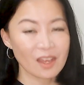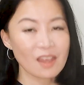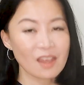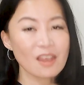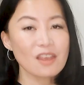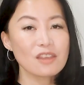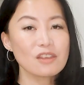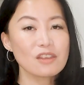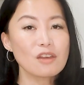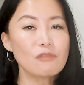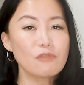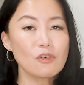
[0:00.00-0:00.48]

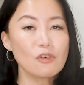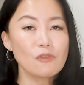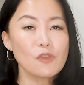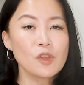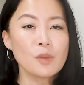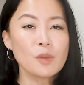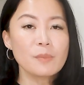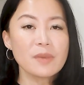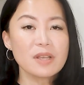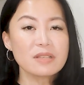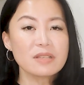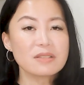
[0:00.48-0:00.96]
Your
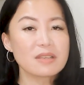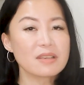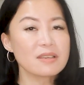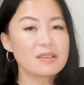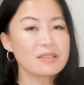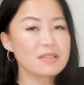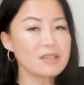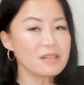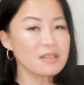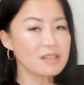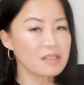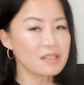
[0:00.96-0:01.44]
fulfillment
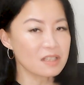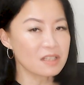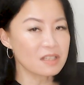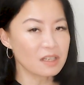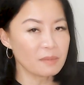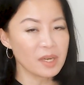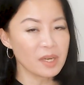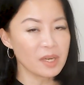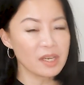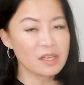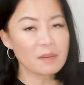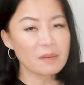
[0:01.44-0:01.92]
isn't
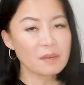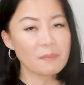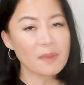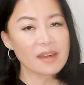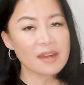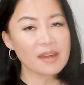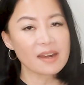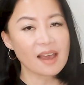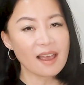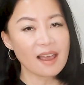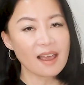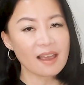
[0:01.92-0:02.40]
determined by the
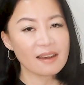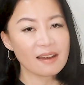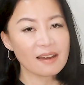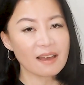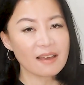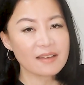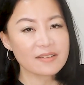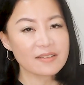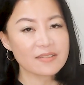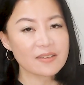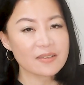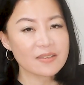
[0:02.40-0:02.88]

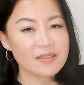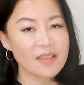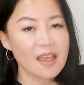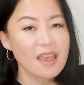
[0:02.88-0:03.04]
highlights,